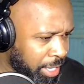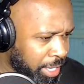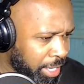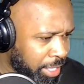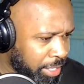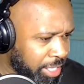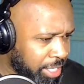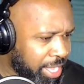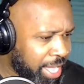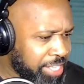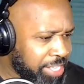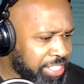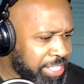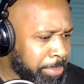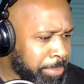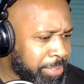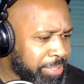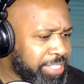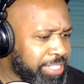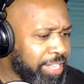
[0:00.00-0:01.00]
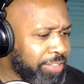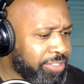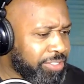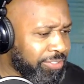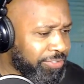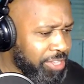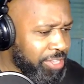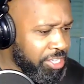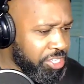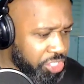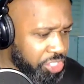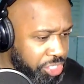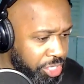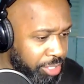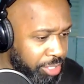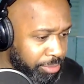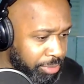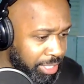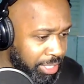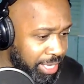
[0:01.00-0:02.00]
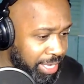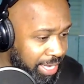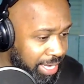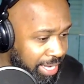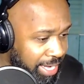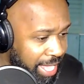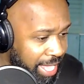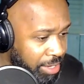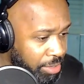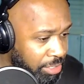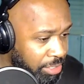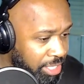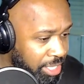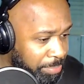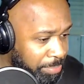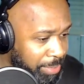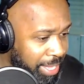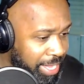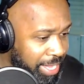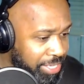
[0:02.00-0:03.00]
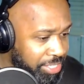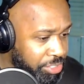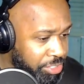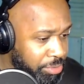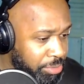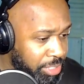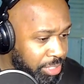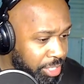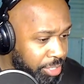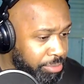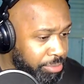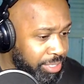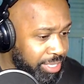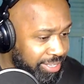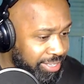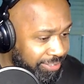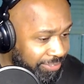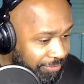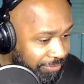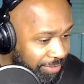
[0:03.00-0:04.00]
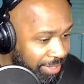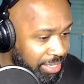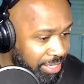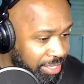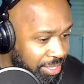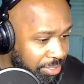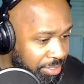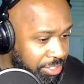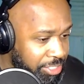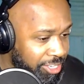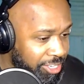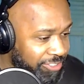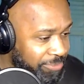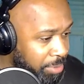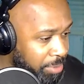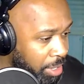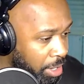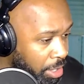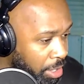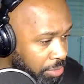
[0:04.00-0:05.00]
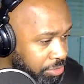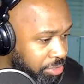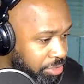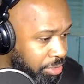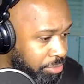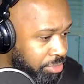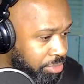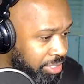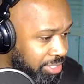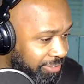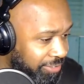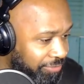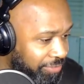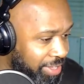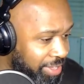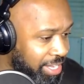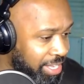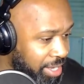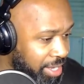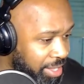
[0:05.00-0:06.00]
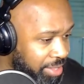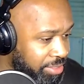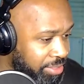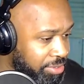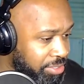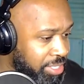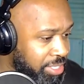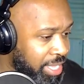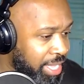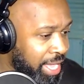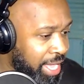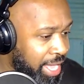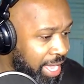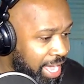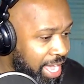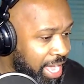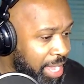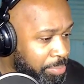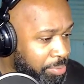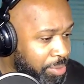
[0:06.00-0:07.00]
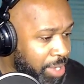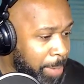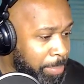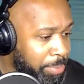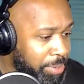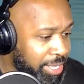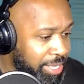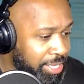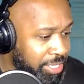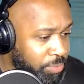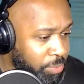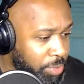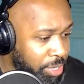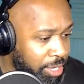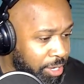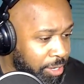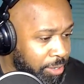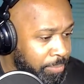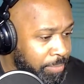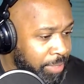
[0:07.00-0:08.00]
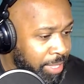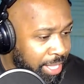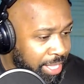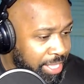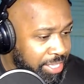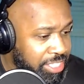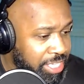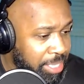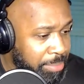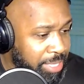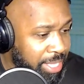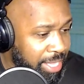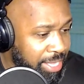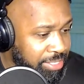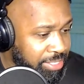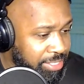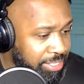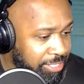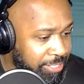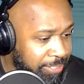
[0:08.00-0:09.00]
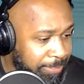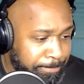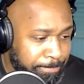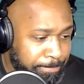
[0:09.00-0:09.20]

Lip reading: The concept of self-defense generally not only applies to literally defending yourself, but also to defending others and property as well. In some cases,